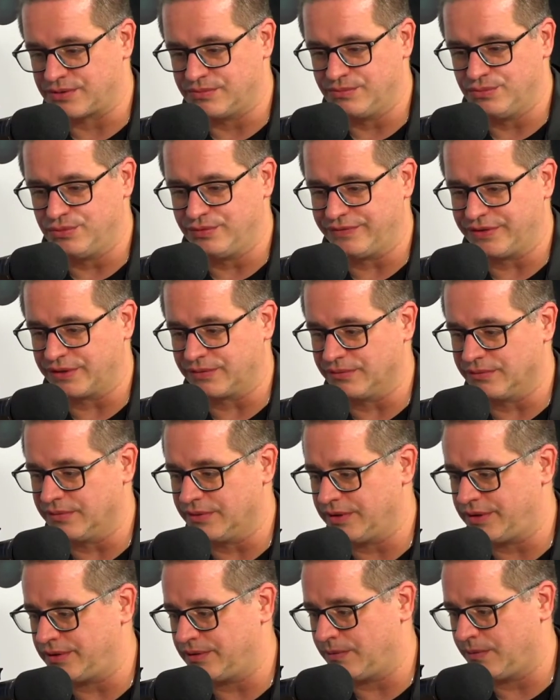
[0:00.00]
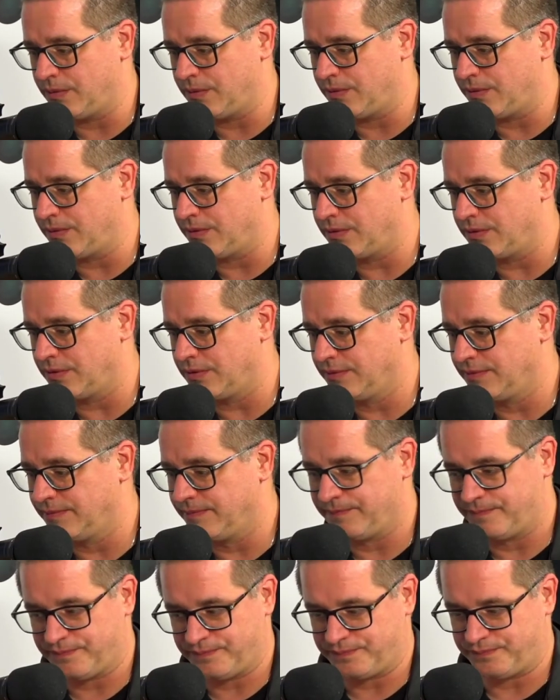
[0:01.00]
All right, so moving right
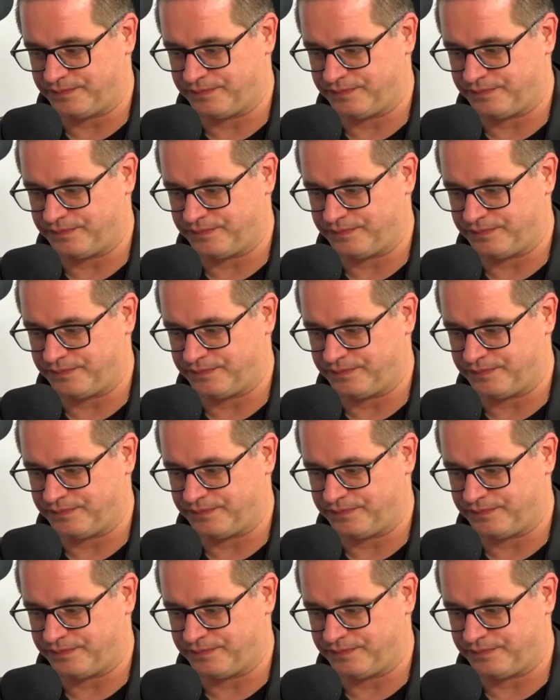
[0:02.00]
along.